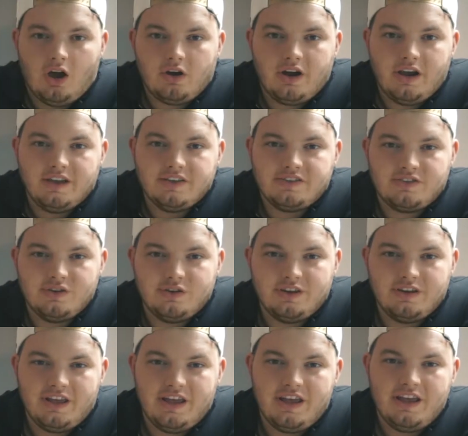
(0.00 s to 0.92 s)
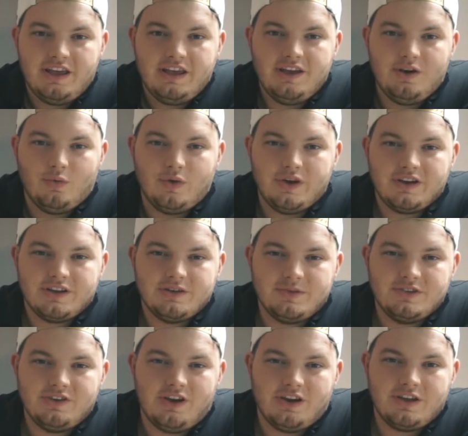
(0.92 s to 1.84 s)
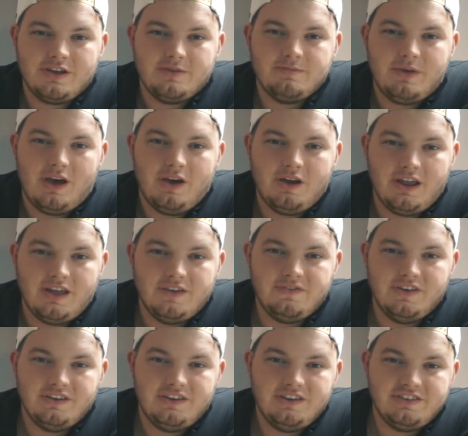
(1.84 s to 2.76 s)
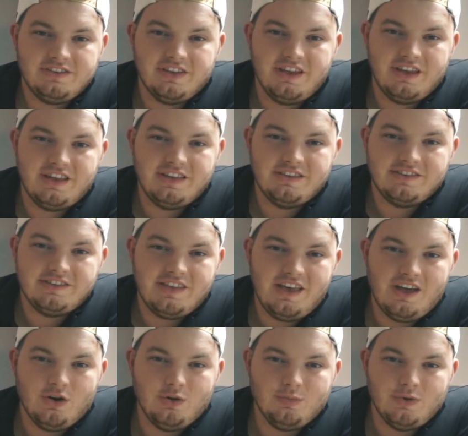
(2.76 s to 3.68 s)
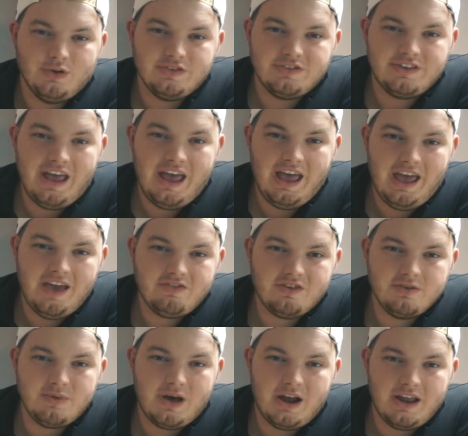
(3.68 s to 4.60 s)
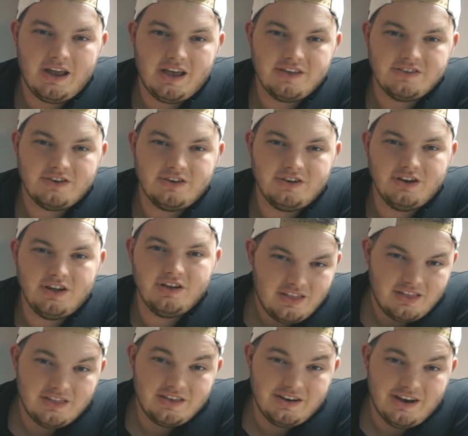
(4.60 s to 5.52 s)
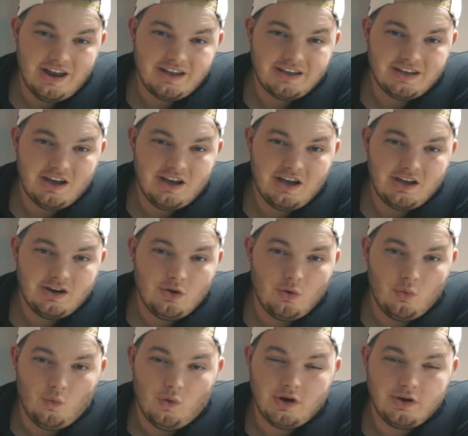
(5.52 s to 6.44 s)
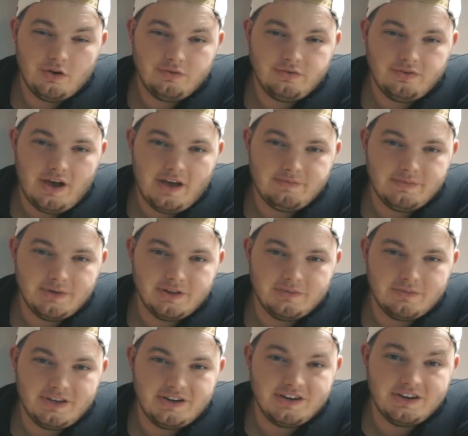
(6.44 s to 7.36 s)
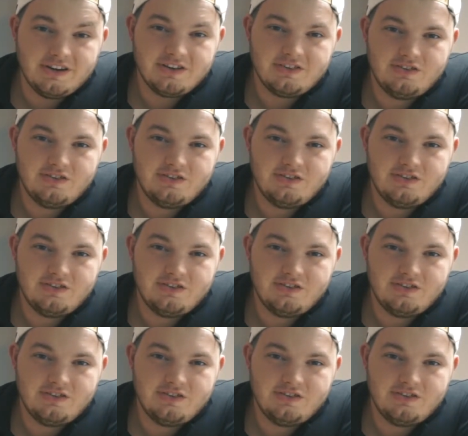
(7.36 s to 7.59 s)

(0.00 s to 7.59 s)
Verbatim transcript: Alright, so today we are going to be talking about a vintage lens that almost everybody has heard of the Nikon 105mm